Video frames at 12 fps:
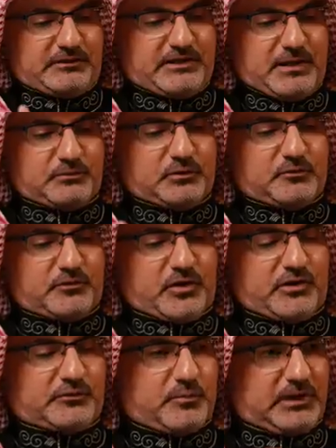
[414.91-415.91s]
an example of
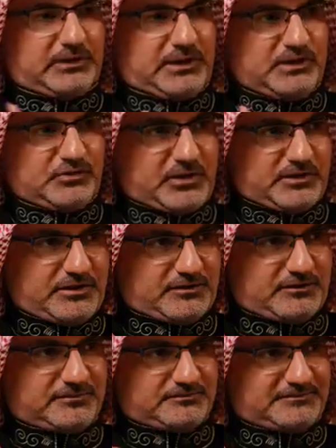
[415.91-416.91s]
cross-pollination
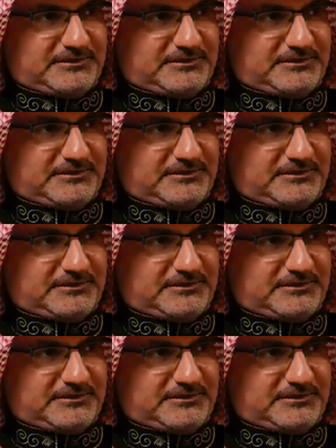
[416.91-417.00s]
here.